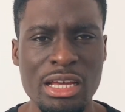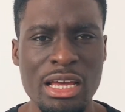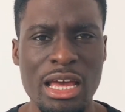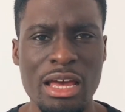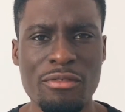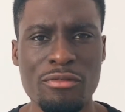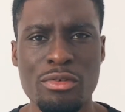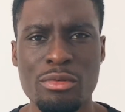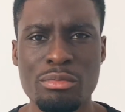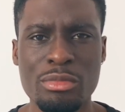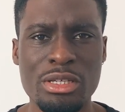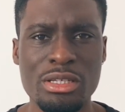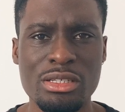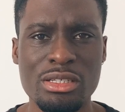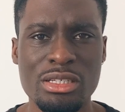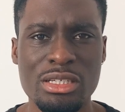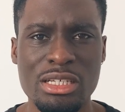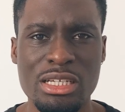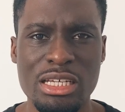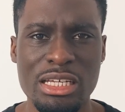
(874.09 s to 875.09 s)
and for me
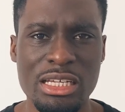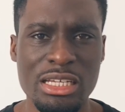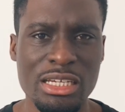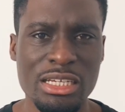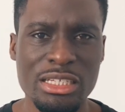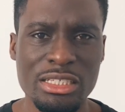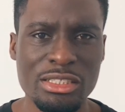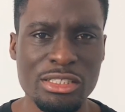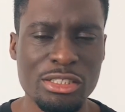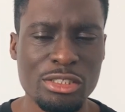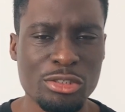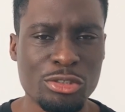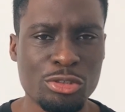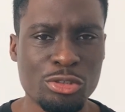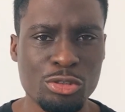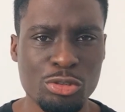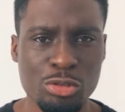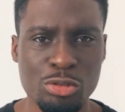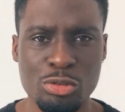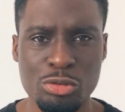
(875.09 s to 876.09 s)
it is
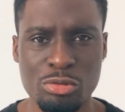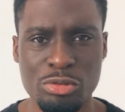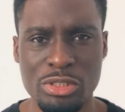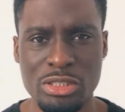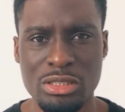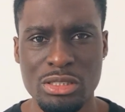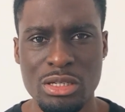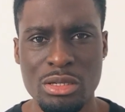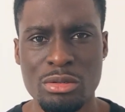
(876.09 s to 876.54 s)
jewelry.